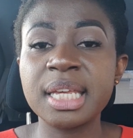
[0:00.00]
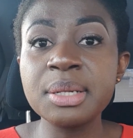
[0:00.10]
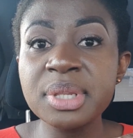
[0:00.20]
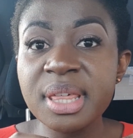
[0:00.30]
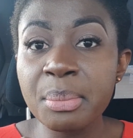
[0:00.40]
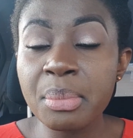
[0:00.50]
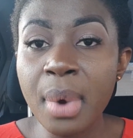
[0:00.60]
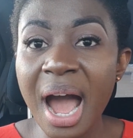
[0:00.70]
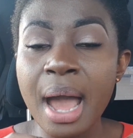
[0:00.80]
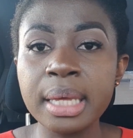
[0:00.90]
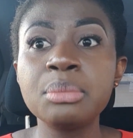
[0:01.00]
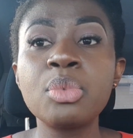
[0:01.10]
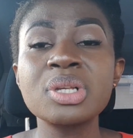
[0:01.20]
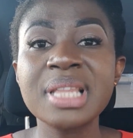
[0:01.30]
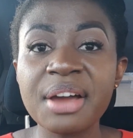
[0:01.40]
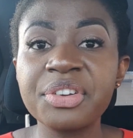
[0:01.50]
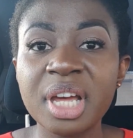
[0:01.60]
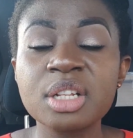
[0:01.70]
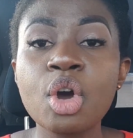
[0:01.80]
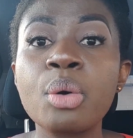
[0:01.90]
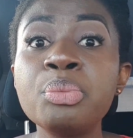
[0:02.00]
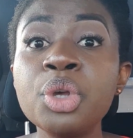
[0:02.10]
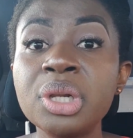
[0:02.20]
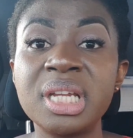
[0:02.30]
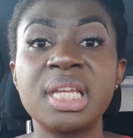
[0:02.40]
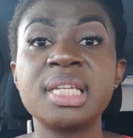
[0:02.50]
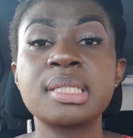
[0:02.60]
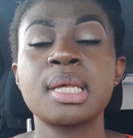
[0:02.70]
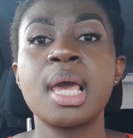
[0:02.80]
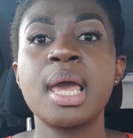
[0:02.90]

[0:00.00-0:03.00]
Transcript: in most African communities,